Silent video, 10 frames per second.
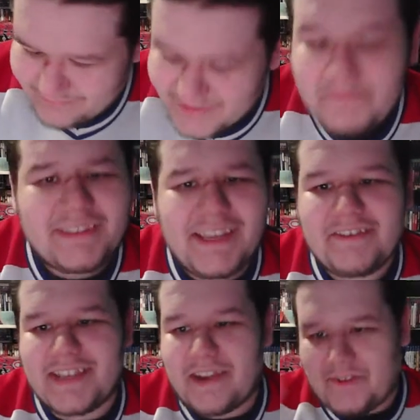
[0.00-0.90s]
But thank you,
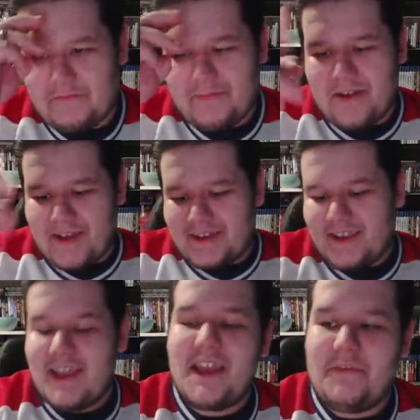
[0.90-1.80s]
Zach, for coming by, man.
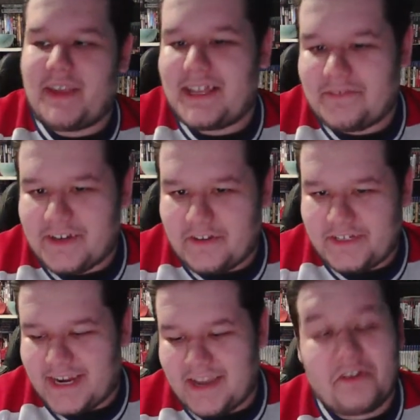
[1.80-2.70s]
If you guys want to go
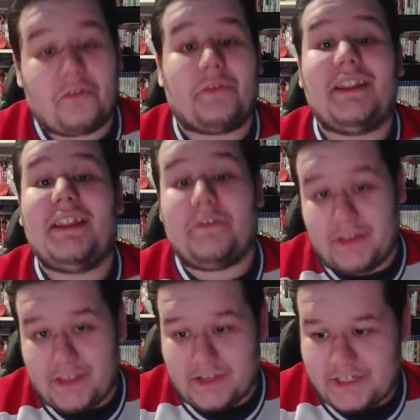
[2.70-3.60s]
check out a really,
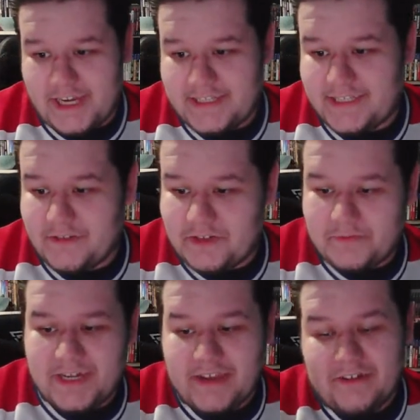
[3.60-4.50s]
really good Jets YouTube
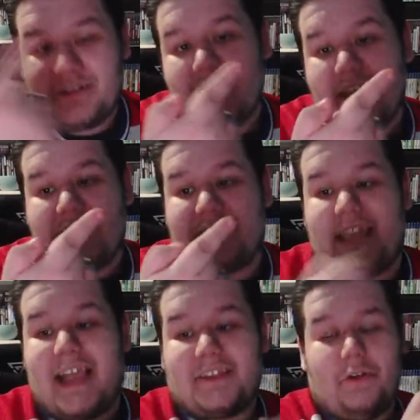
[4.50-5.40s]
channel,
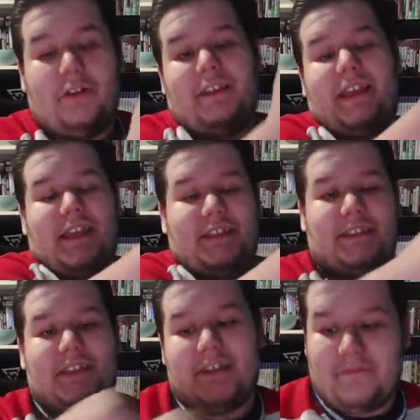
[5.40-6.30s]
Zach Nolan is
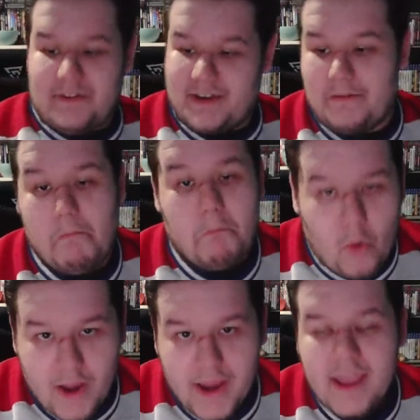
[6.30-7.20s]
your fucking
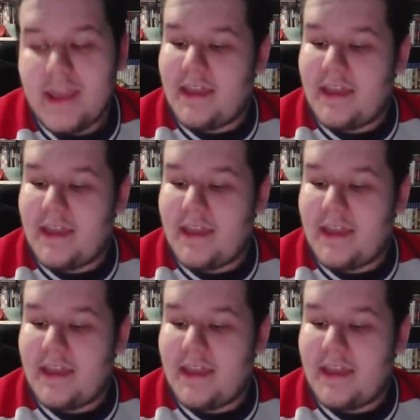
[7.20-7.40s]
boy.